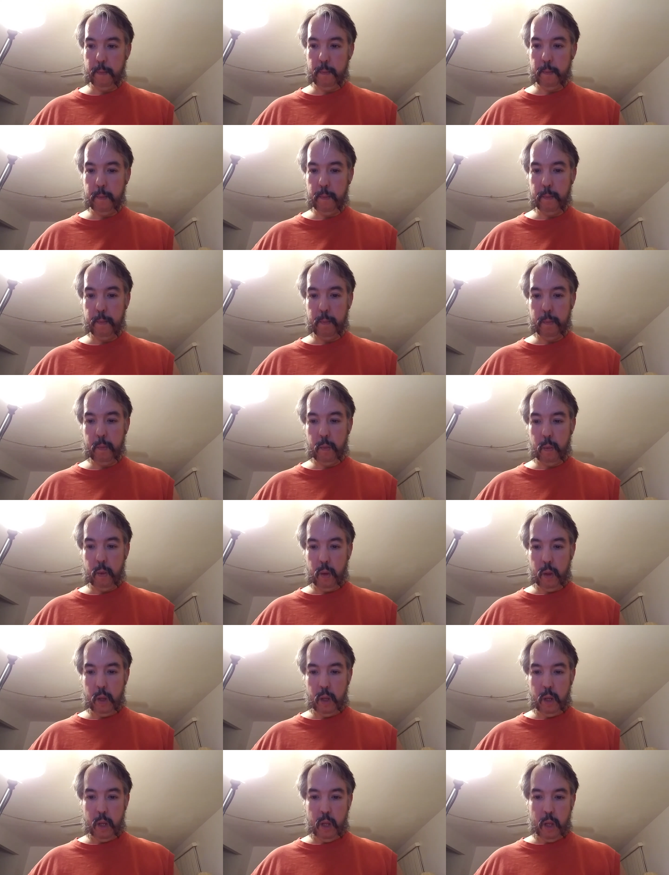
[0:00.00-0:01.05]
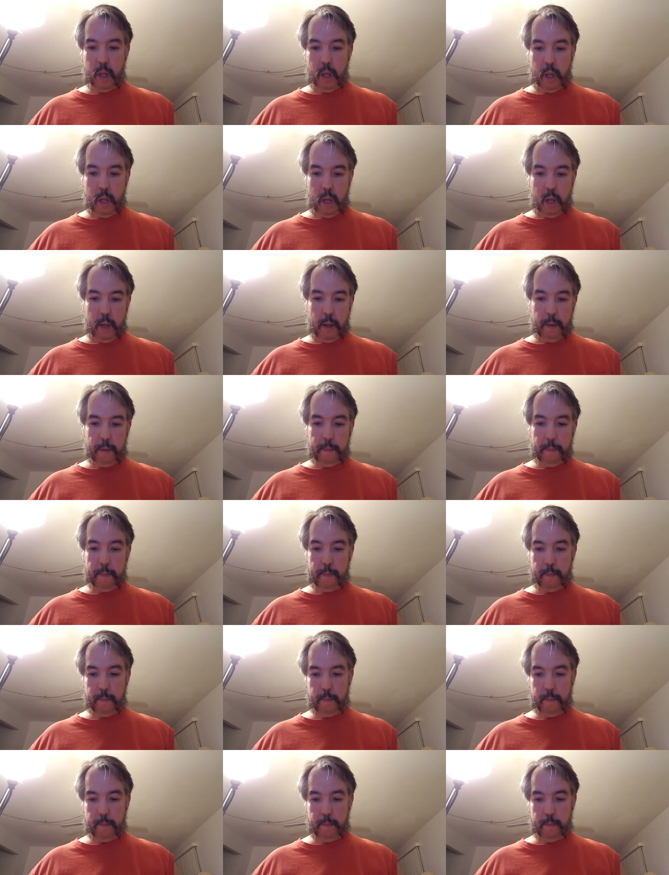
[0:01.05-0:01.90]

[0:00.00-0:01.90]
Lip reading: Nobody speaks.